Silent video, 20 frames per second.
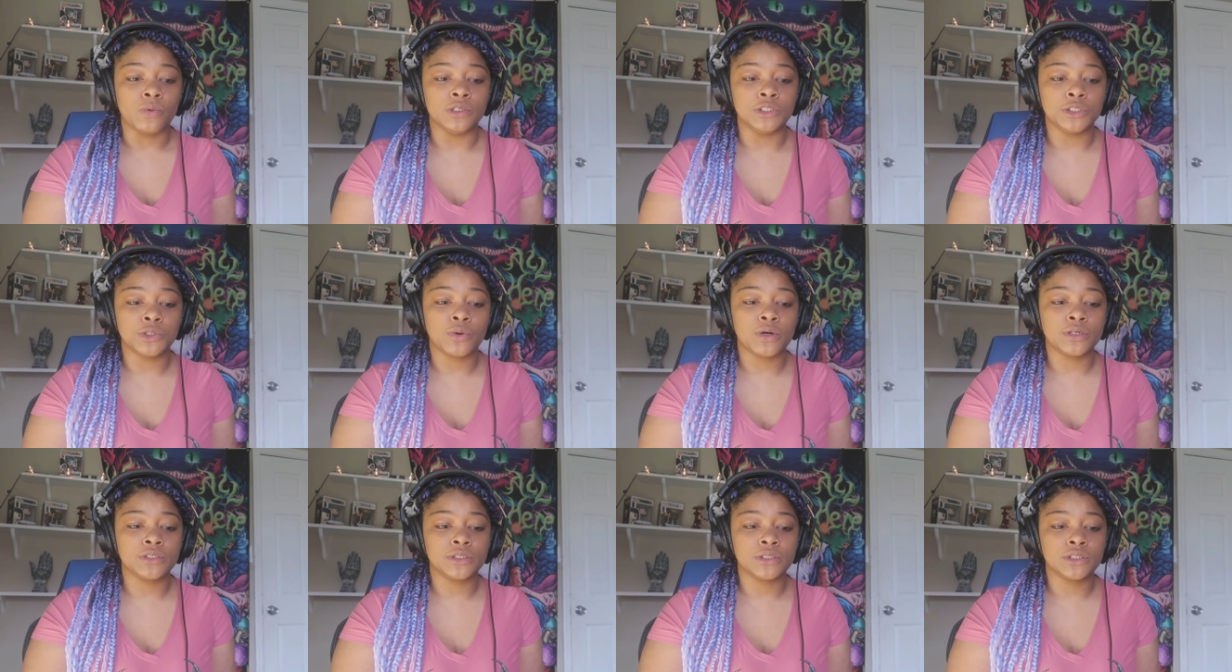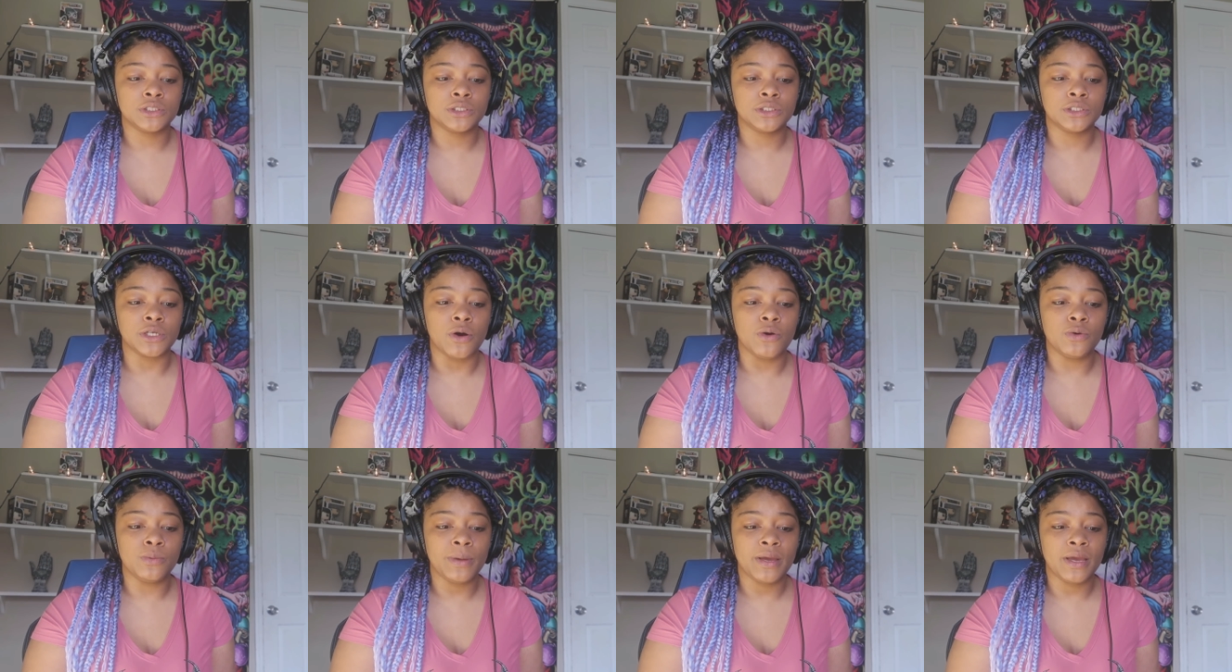when George
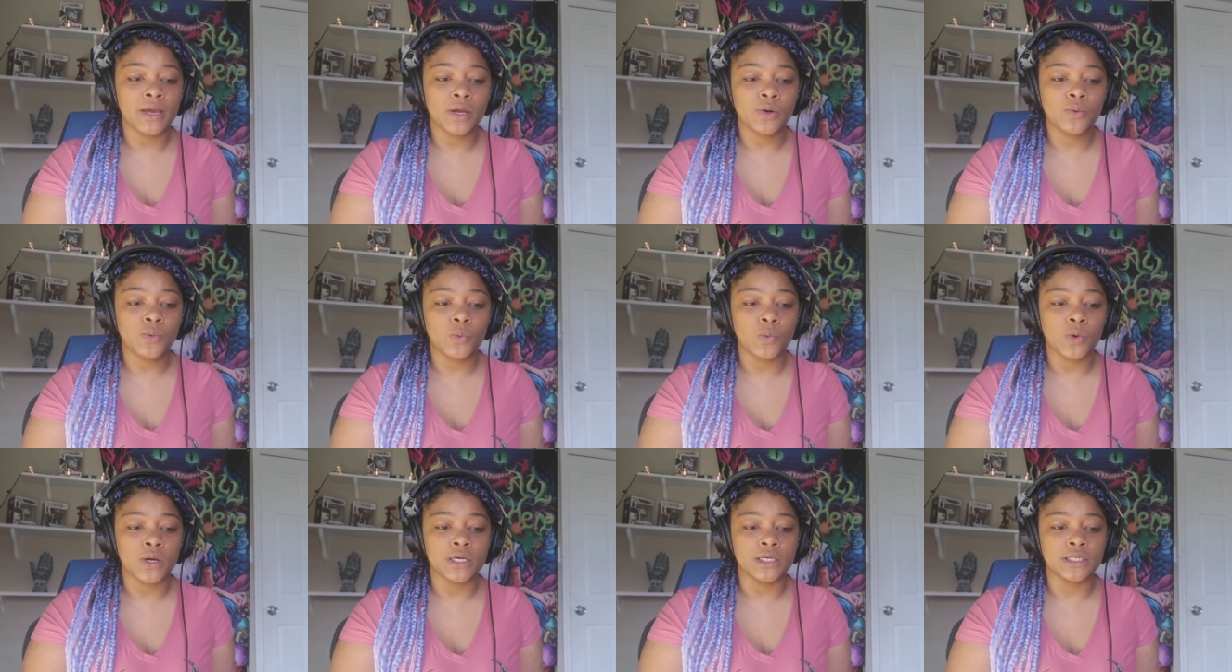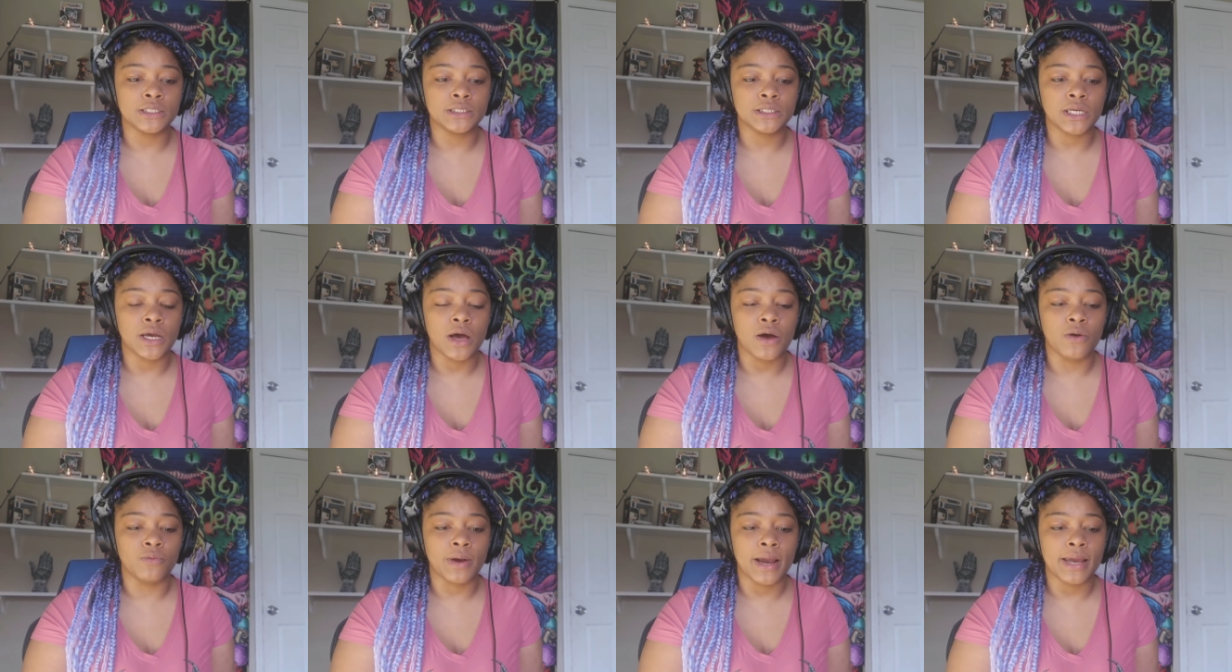Stoneman was
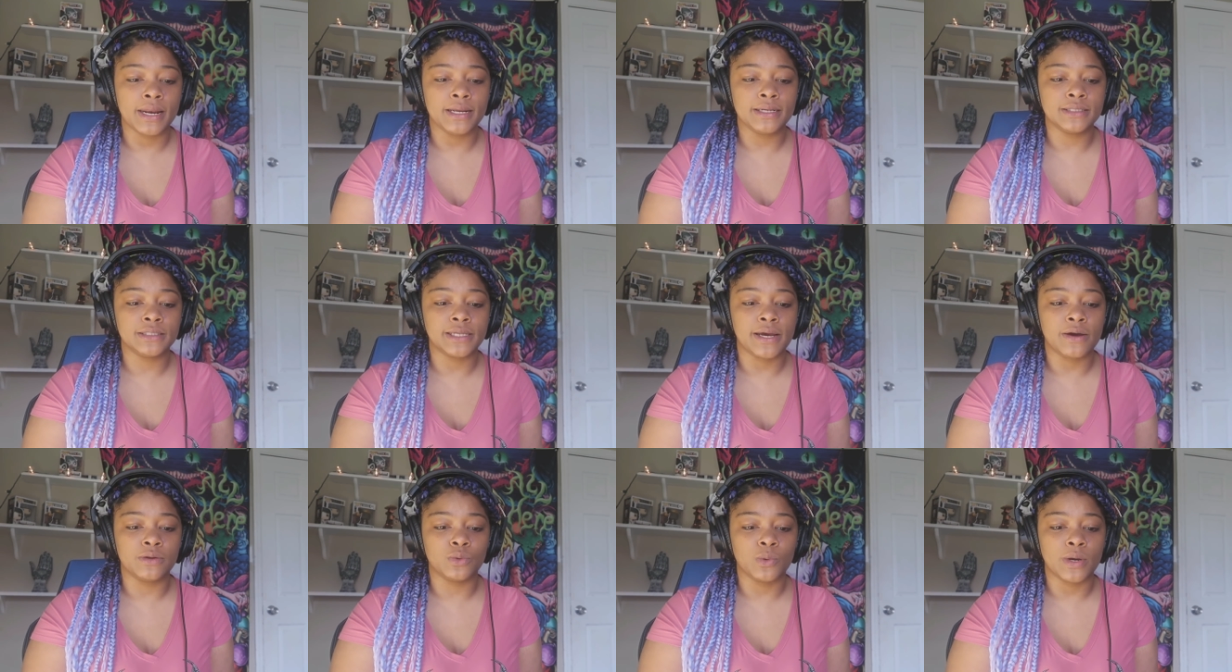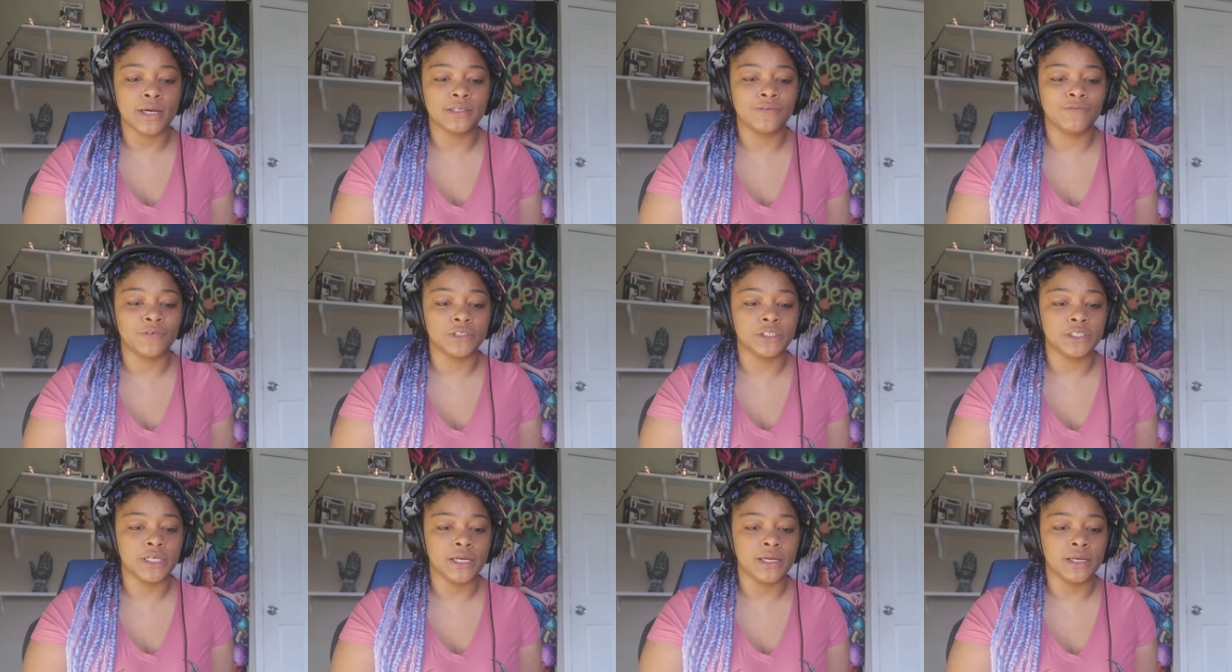uh, raiding Southwest
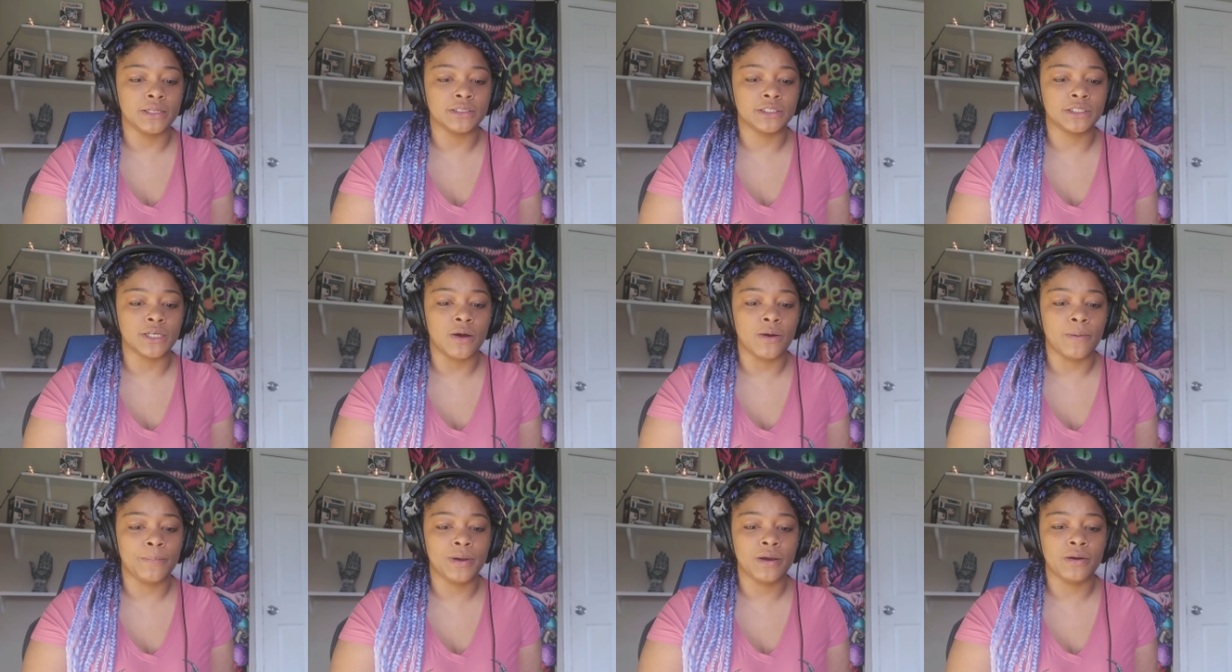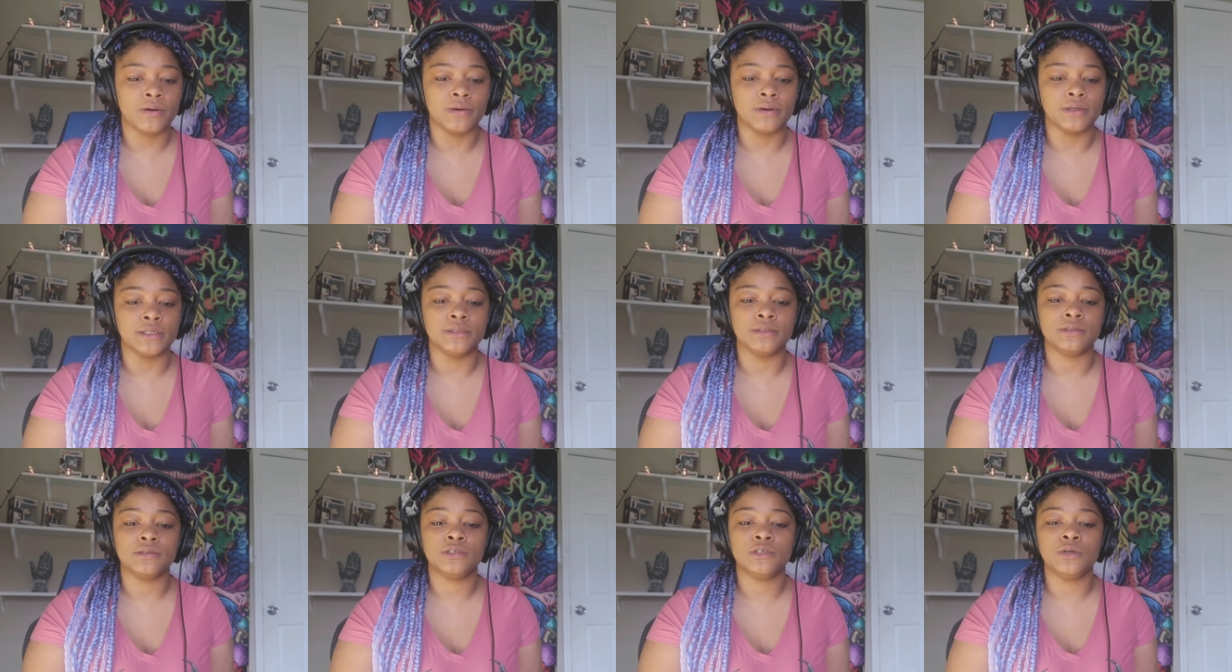Virginia. The song appeared
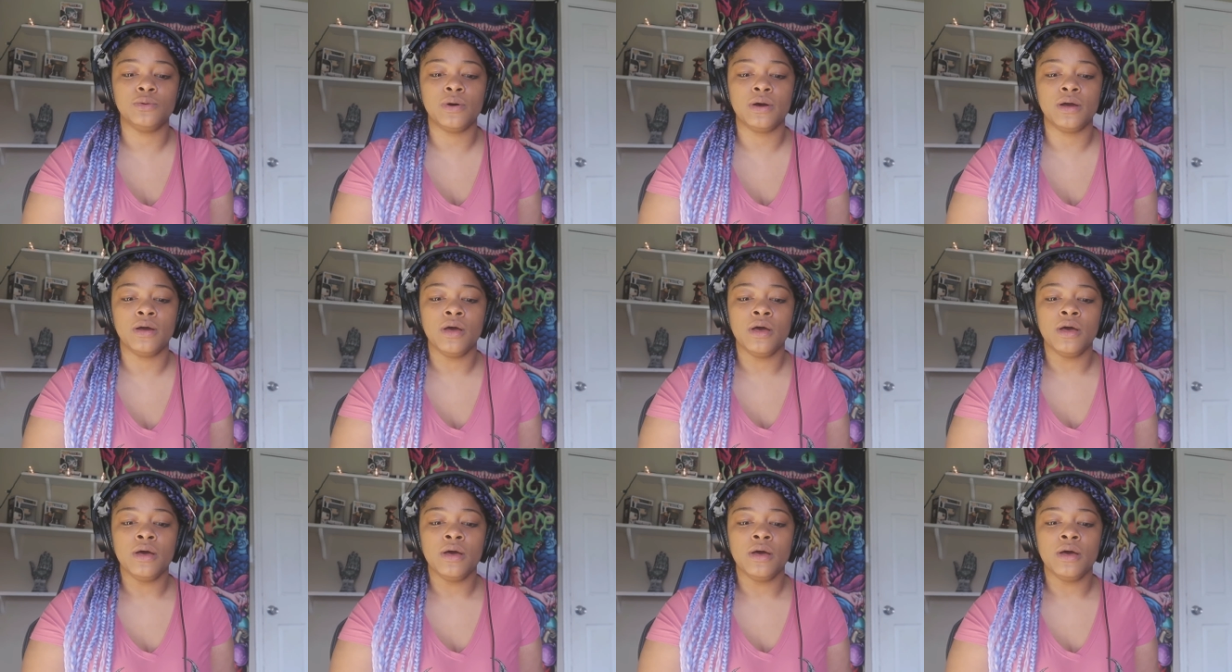on two,